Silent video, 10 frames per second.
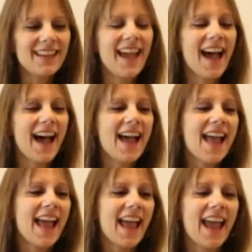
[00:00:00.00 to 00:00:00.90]
Yeah,
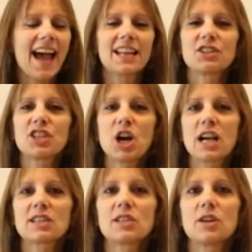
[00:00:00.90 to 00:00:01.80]
and she
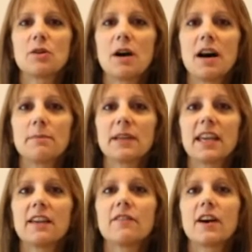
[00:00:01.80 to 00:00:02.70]
also
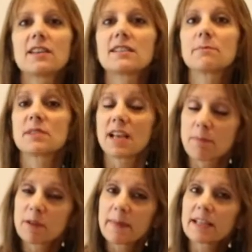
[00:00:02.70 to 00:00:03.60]
gave us some
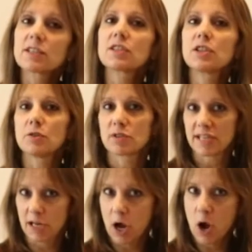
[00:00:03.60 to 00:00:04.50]
supplements to use
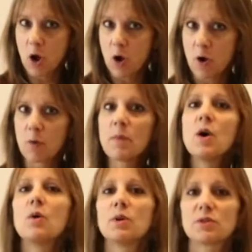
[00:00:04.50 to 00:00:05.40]
at home,
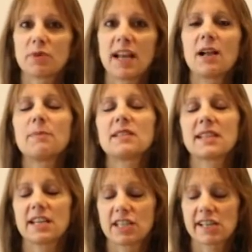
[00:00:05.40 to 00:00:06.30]
which would help his
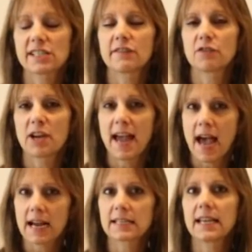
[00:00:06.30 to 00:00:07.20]
digestive
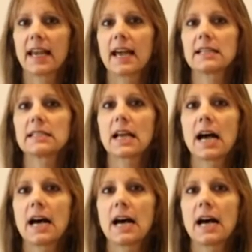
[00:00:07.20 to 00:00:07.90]
tract and